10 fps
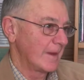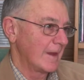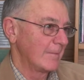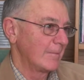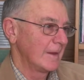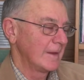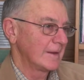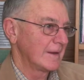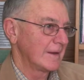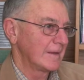Now
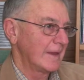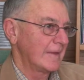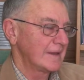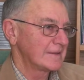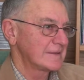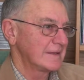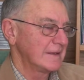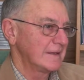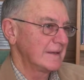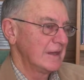that's
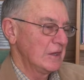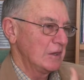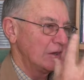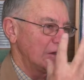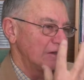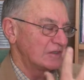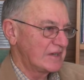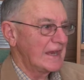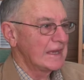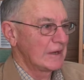it.
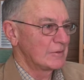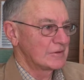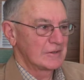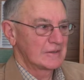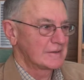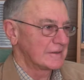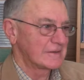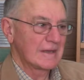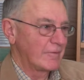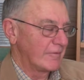Secular is just the
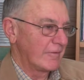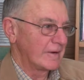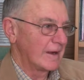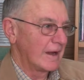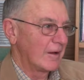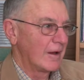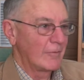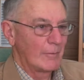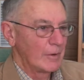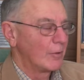stuff of everyday
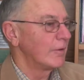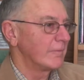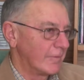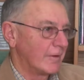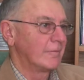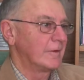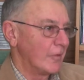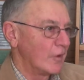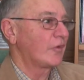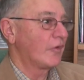life, and we're all involved
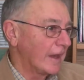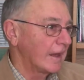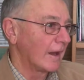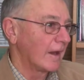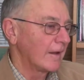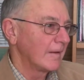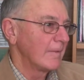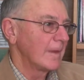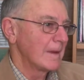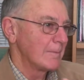in the secular.
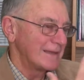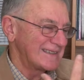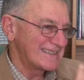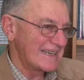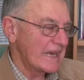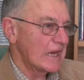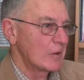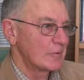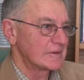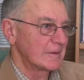But
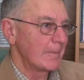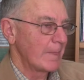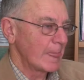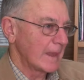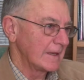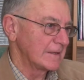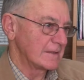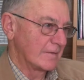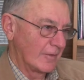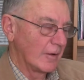secularism is
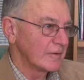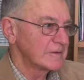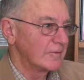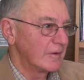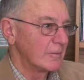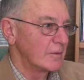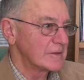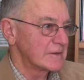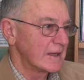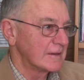the philosophy
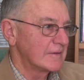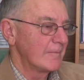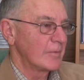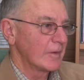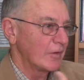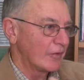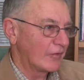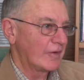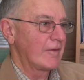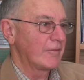which says the
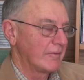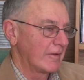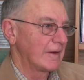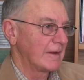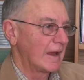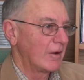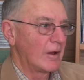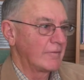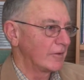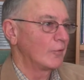stuff of everyday
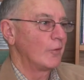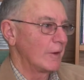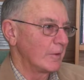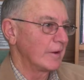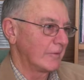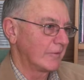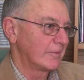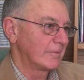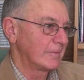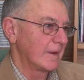life is all there is.